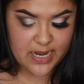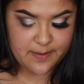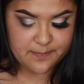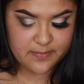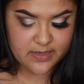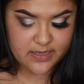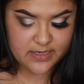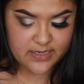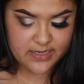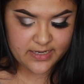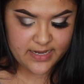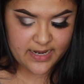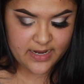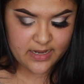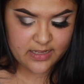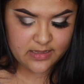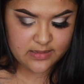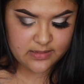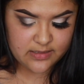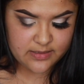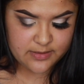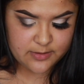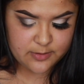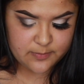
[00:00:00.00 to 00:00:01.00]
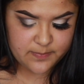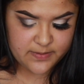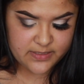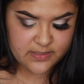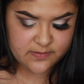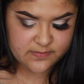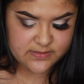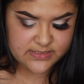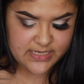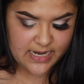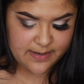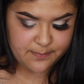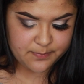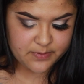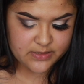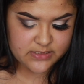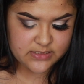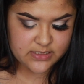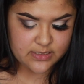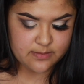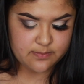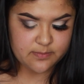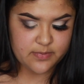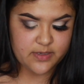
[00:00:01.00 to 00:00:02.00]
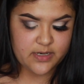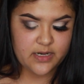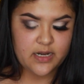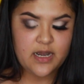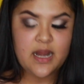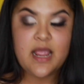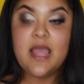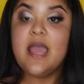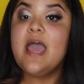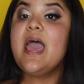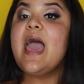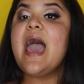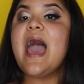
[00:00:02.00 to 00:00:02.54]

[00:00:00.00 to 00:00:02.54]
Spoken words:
I'm gonna get a little bit of Cypress Umber